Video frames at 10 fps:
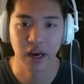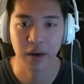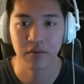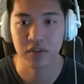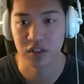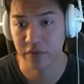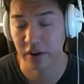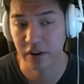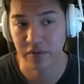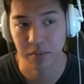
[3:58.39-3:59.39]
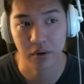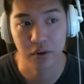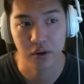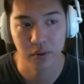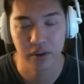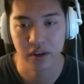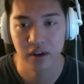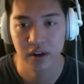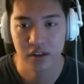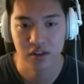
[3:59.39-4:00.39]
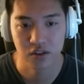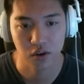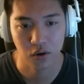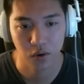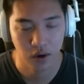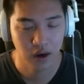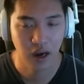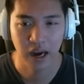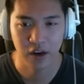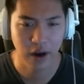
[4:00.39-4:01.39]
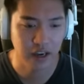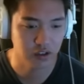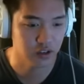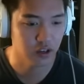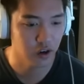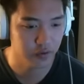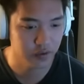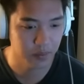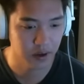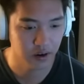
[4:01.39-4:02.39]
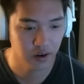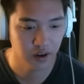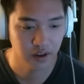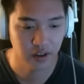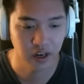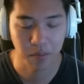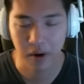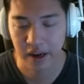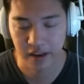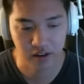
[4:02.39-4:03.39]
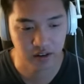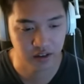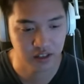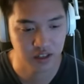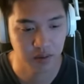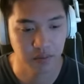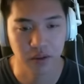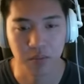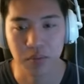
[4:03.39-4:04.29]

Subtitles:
I'm just very familiar with it, so I don't actually know if it's better than that, but I can list some of the